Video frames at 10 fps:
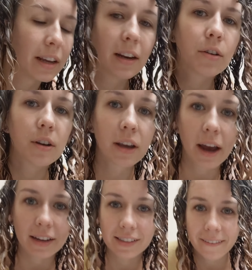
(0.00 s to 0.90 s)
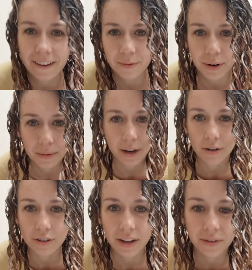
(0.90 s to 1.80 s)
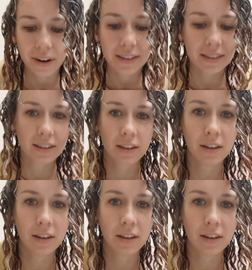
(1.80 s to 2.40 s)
I get a good cast, and then I'll probably air dry the rest.